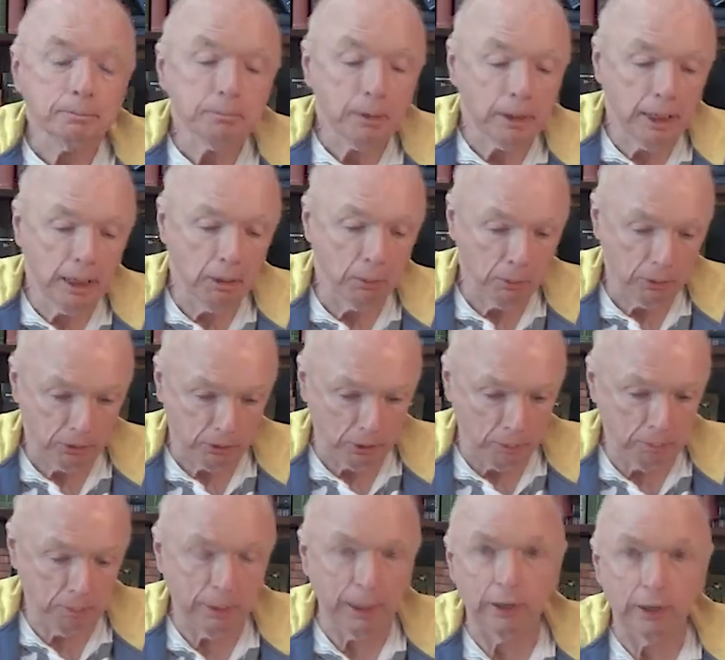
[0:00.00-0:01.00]
He was a
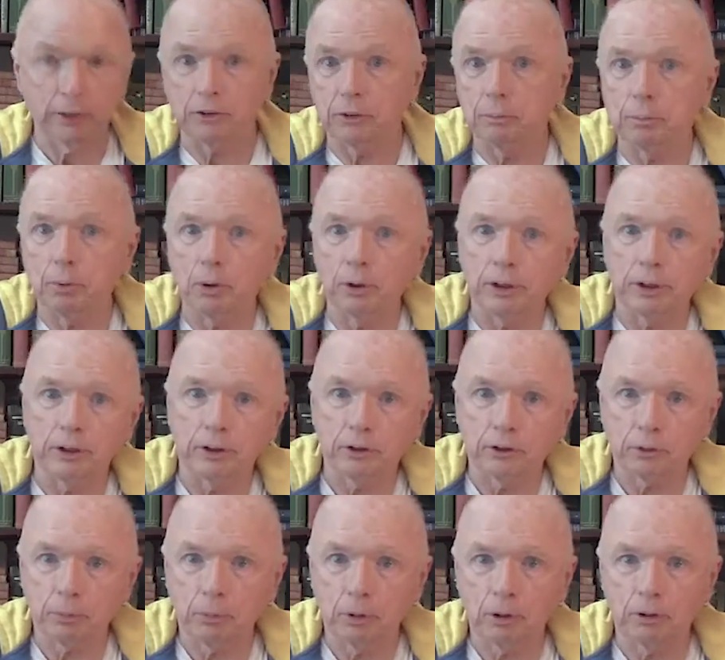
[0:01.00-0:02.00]
peasant born in a
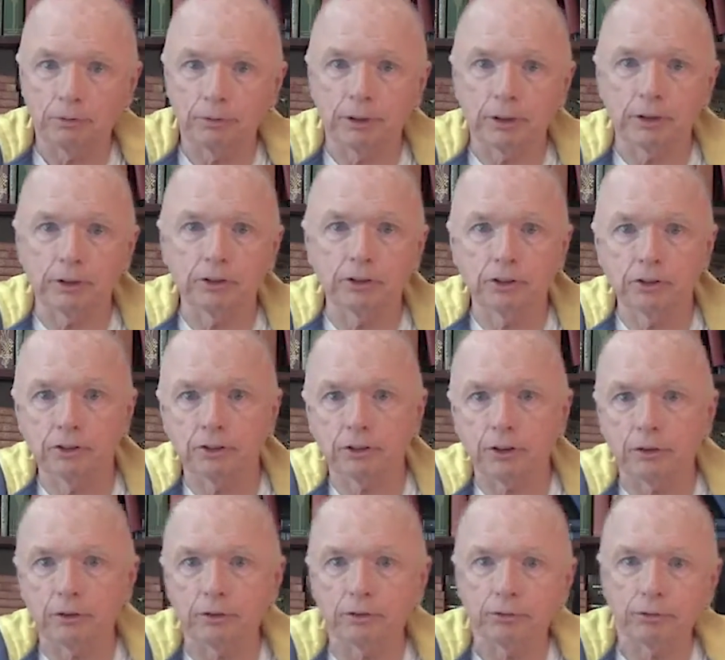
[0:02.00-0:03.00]
small village in
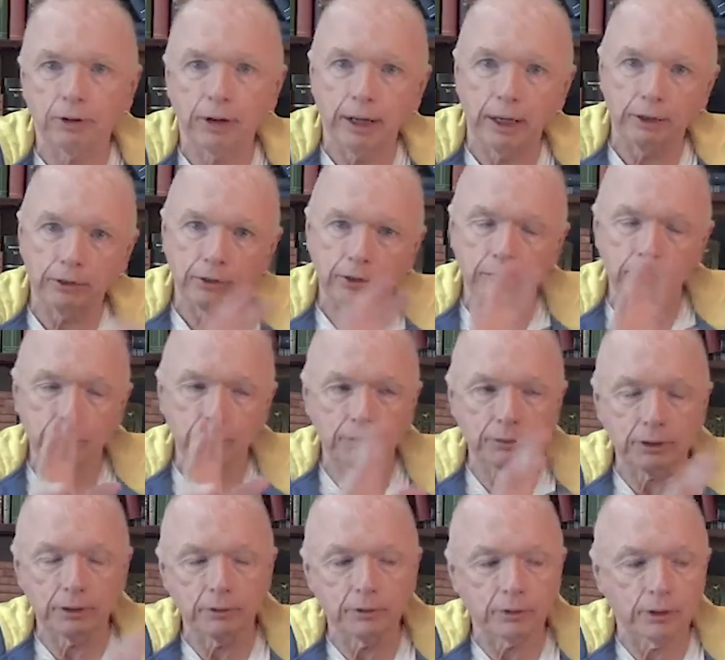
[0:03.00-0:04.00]
southern France in the
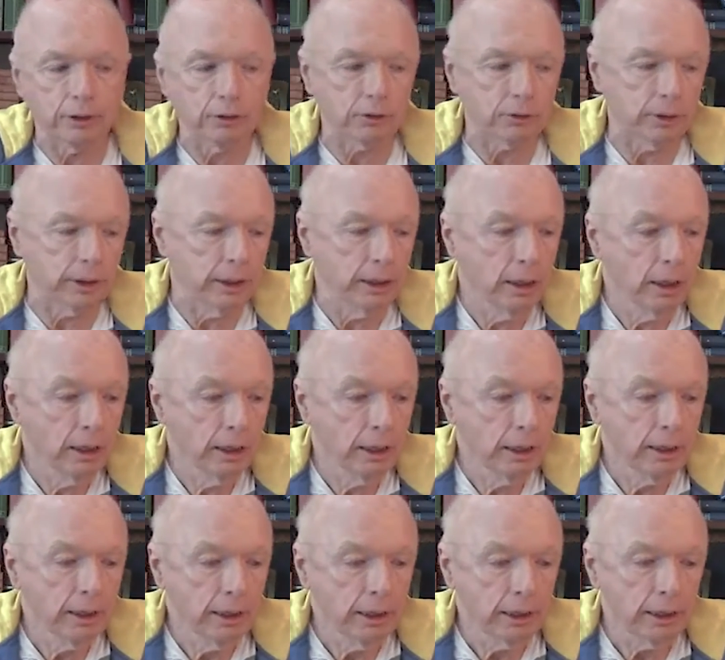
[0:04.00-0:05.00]
17th century.
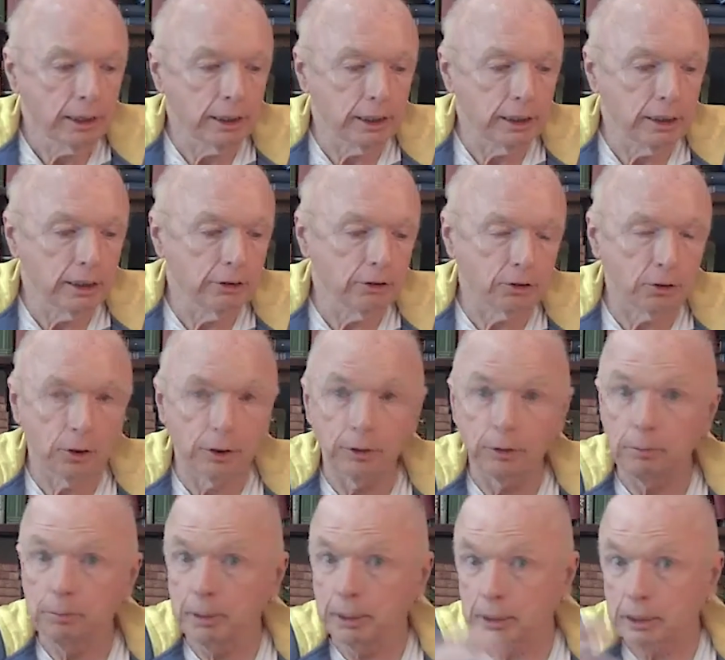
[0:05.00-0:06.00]
He joined the
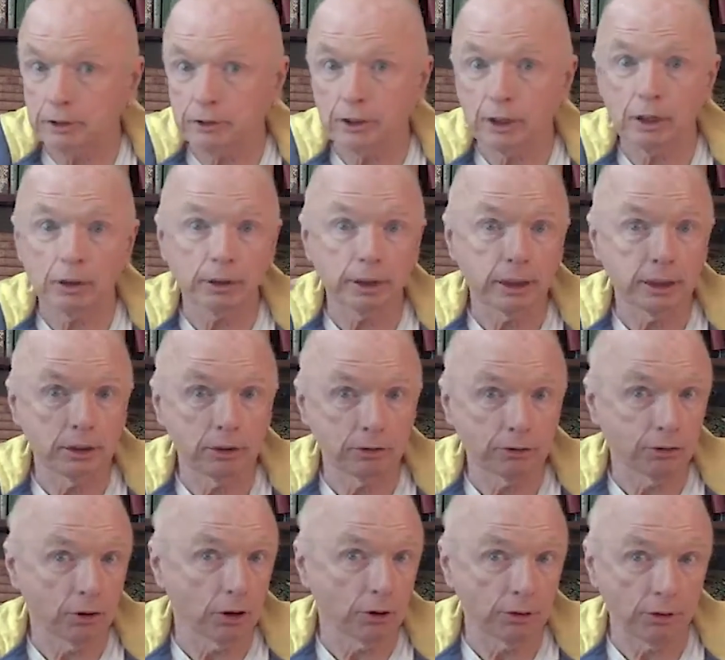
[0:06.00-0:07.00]
military, he
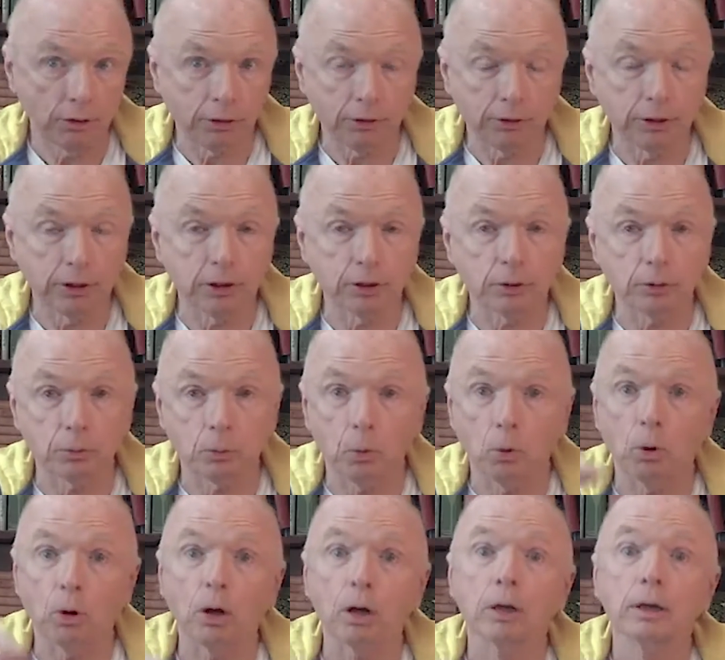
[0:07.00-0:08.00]
fought in the 30 Years'
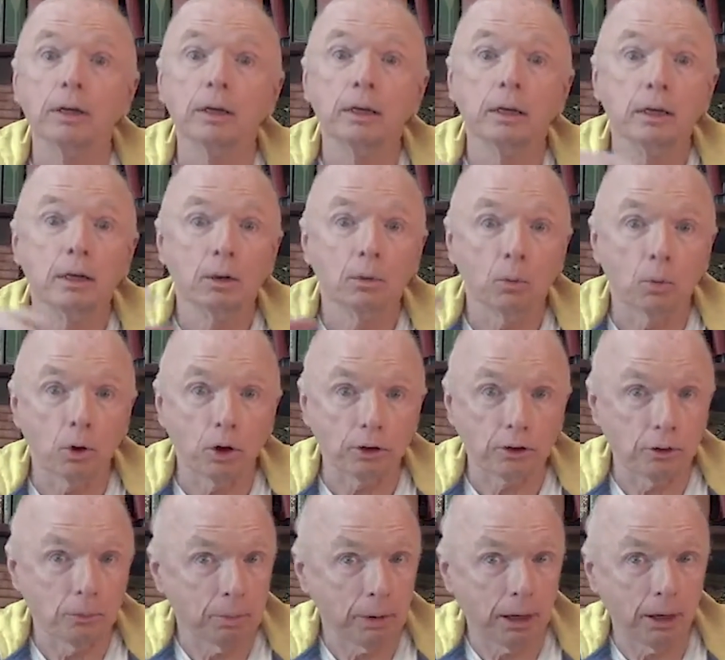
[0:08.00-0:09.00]
War, worked
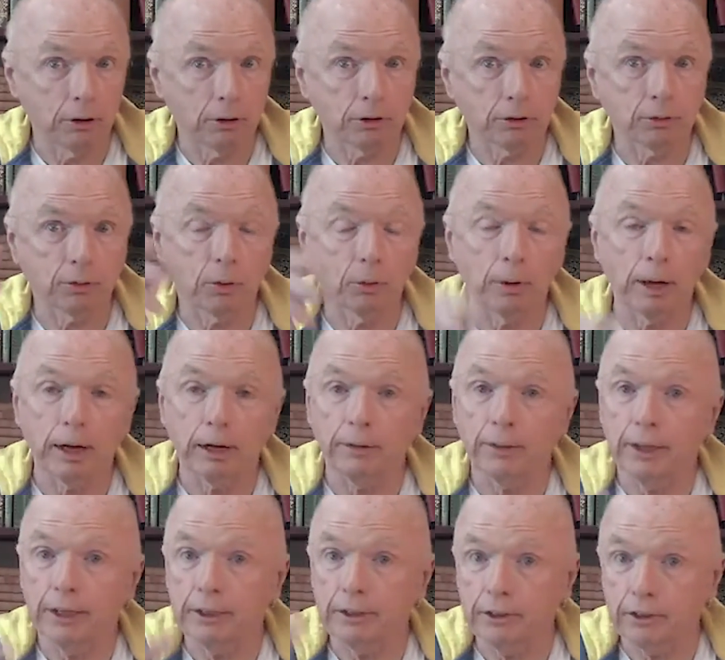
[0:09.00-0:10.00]
in Paris for a while, and
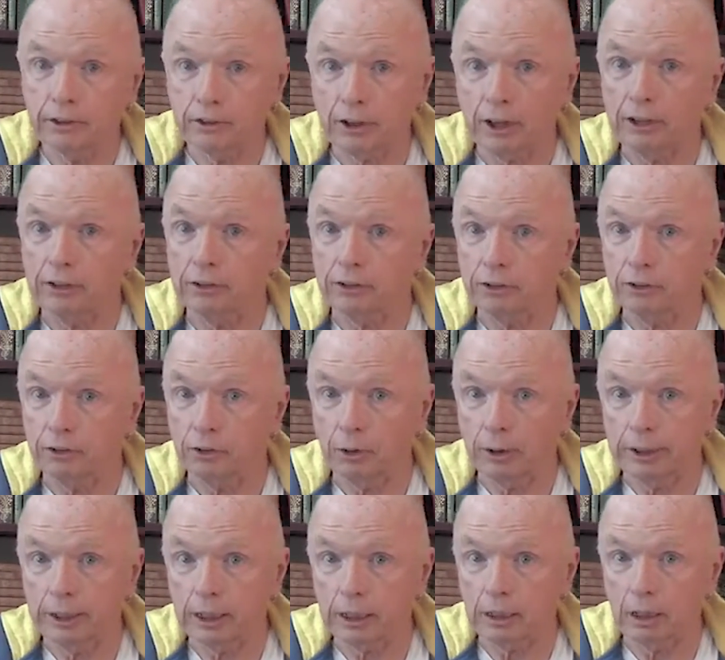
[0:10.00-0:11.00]
then he decided to
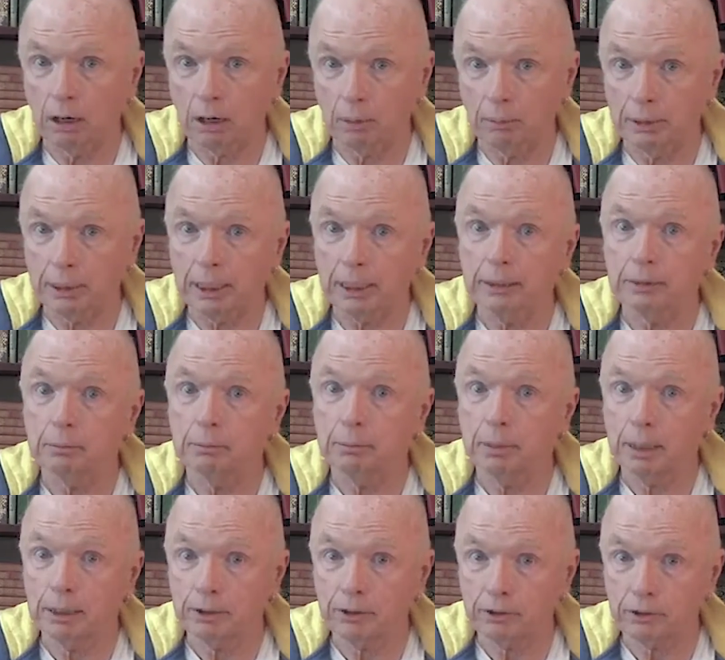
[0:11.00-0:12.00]
join a Carmelite
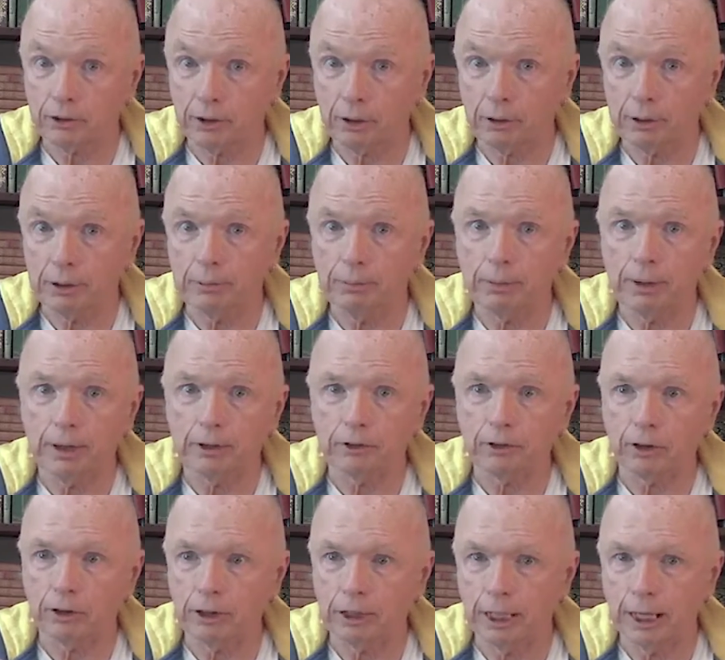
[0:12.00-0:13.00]
monastery as
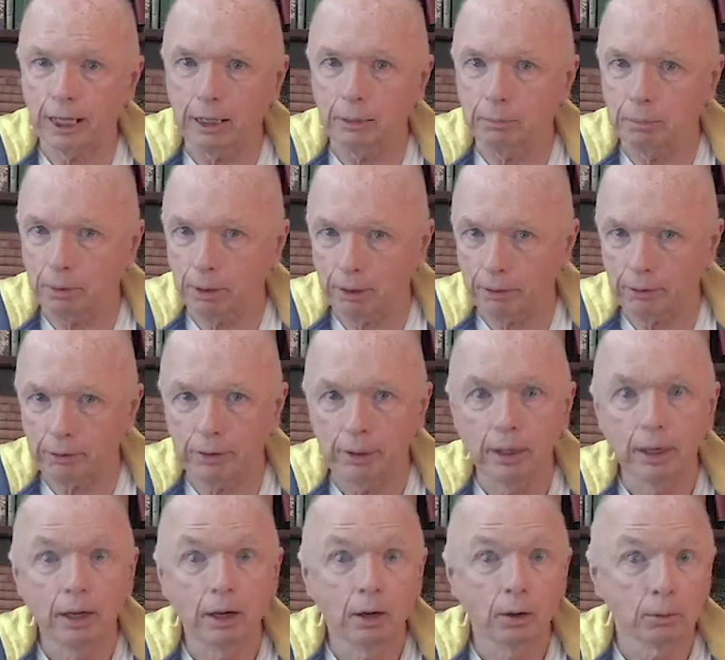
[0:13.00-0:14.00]
a lay brother,
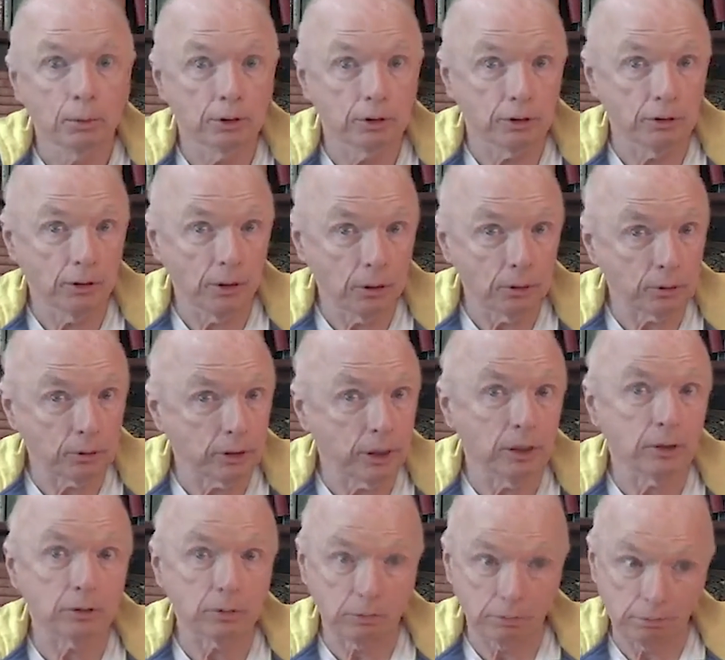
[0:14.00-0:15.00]
which in those
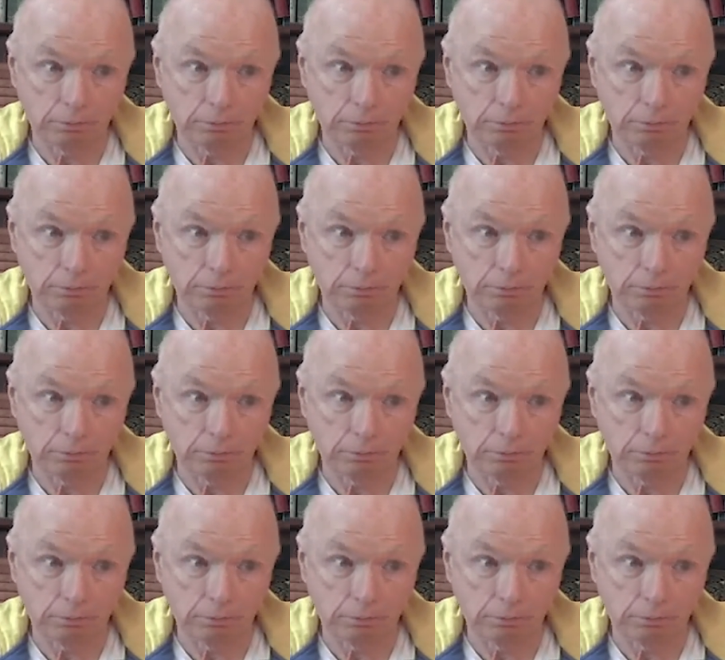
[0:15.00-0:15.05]
days